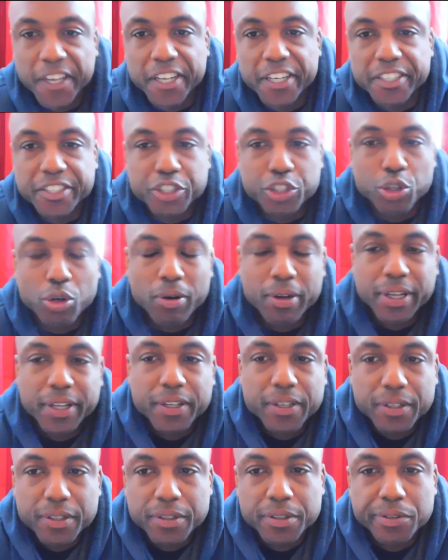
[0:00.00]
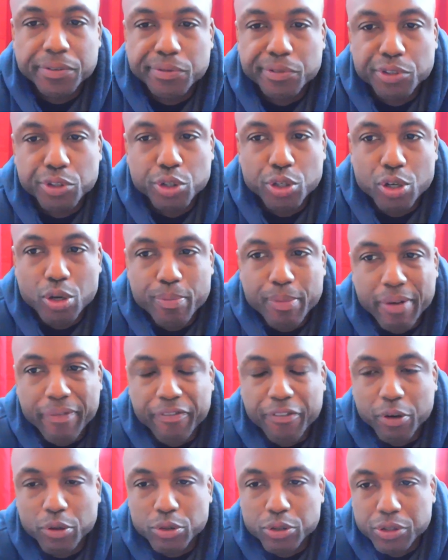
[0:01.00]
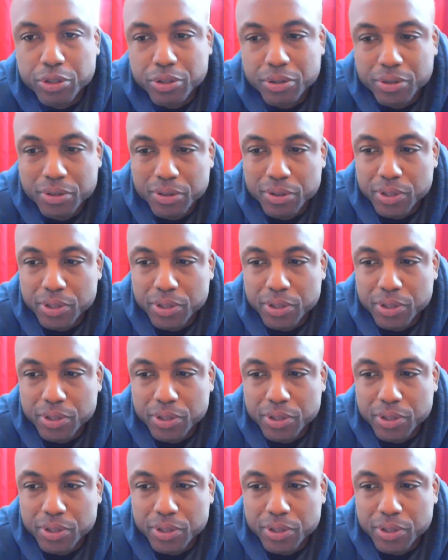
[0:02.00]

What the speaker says: In the joint, you know, my first